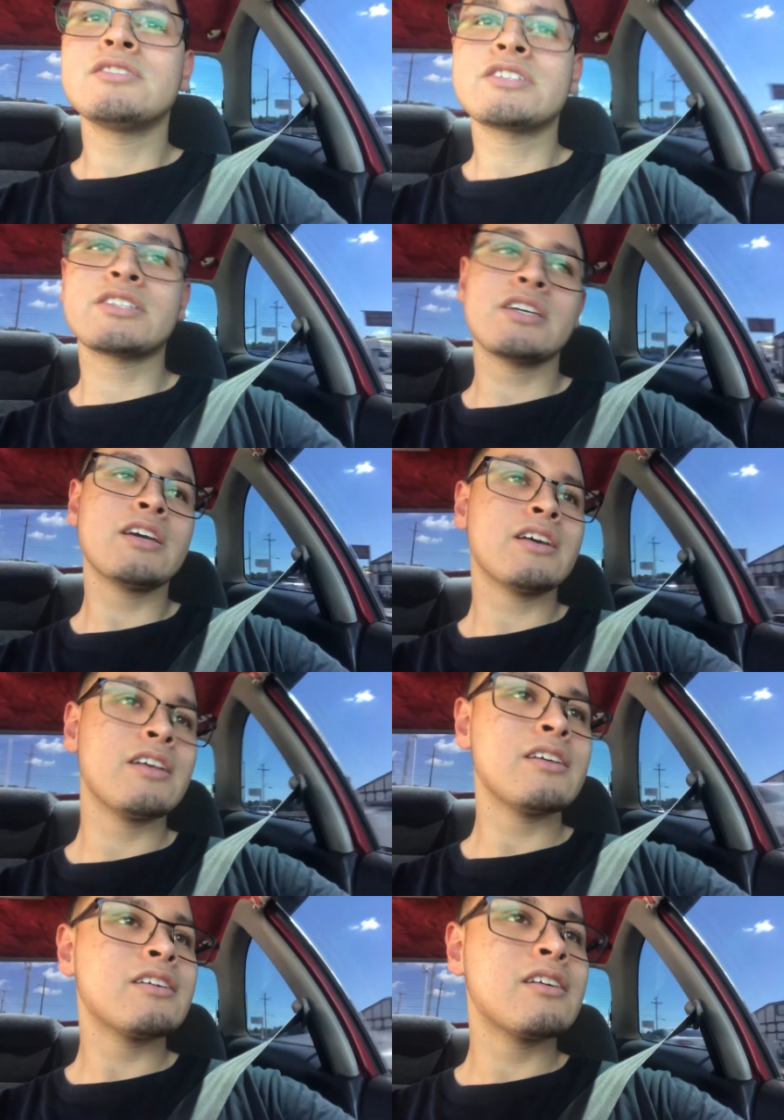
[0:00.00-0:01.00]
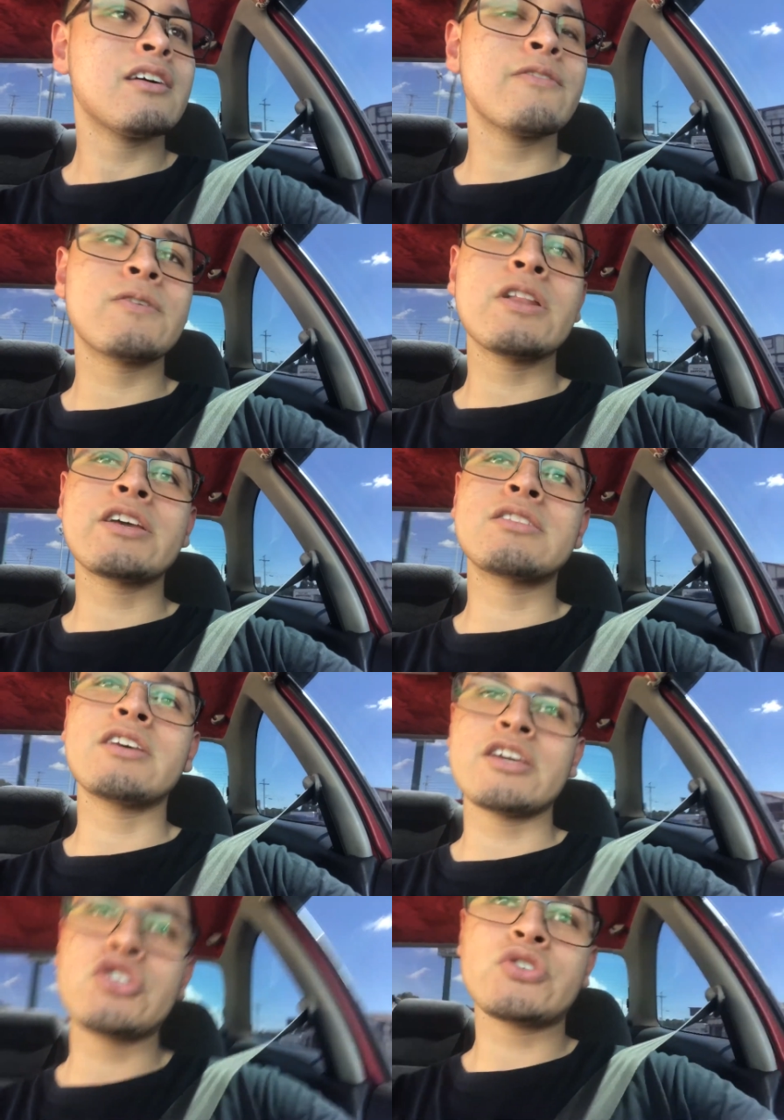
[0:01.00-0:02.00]
shit. I feel like
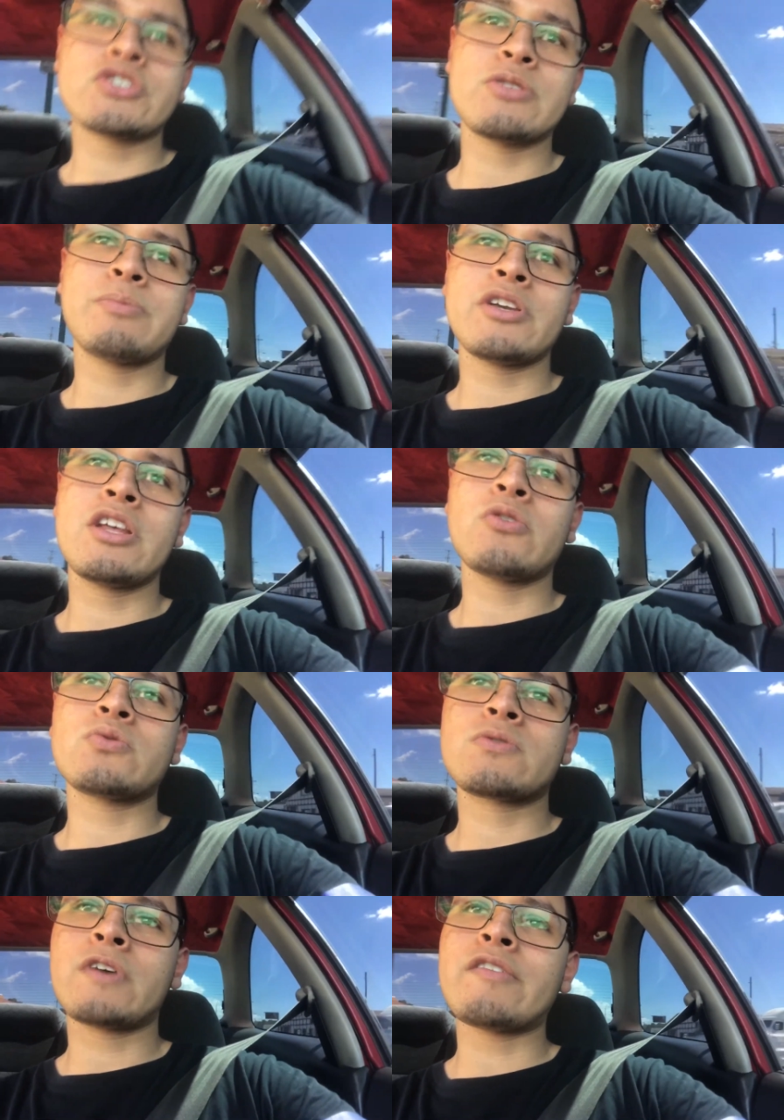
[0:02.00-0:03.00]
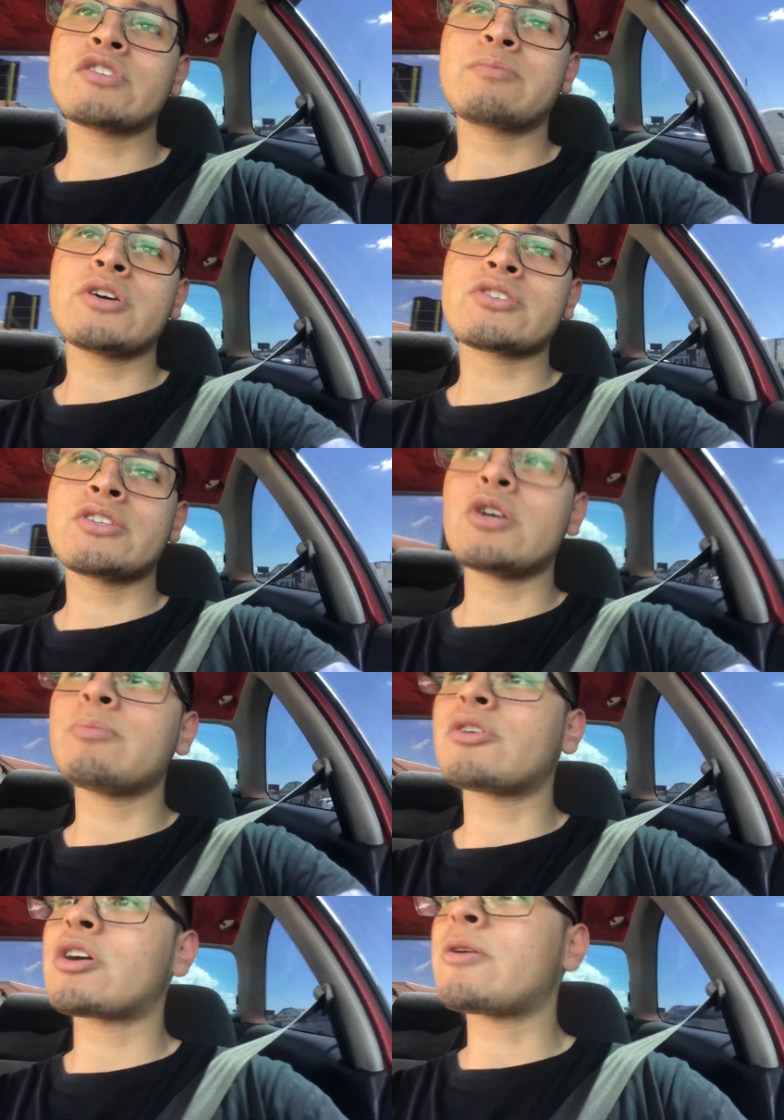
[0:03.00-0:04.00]
the insurance should pay those 500 bucks, you know.
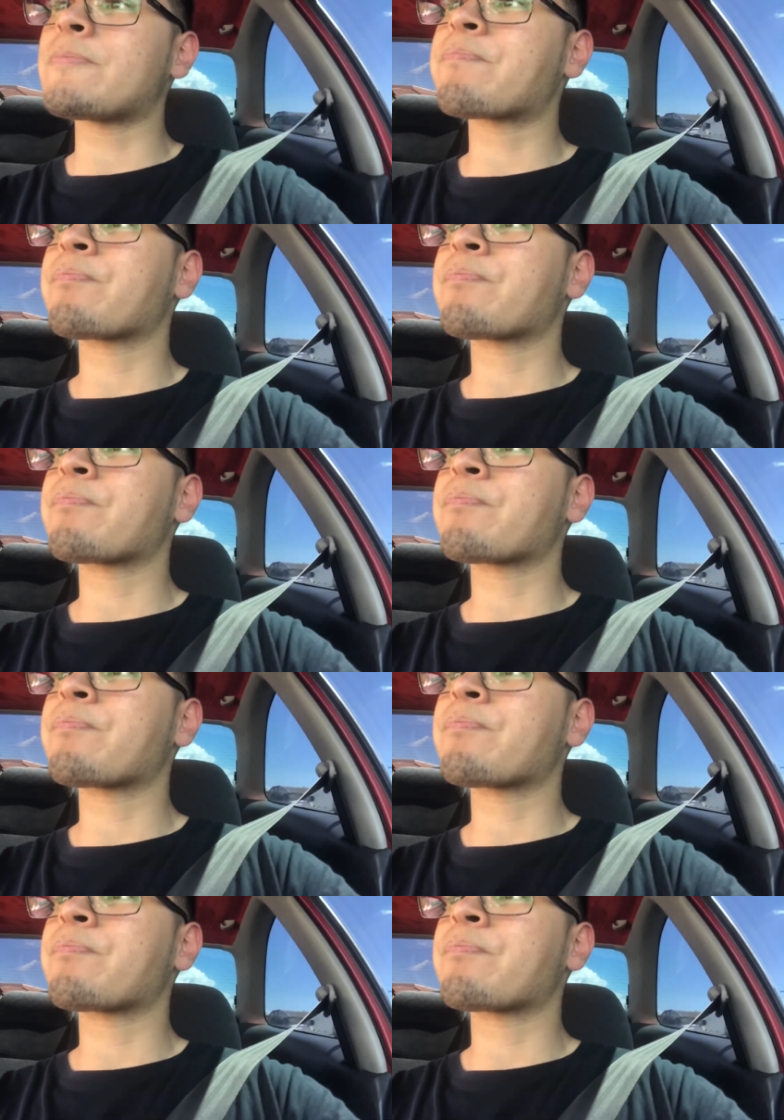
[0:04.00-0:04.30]
But um,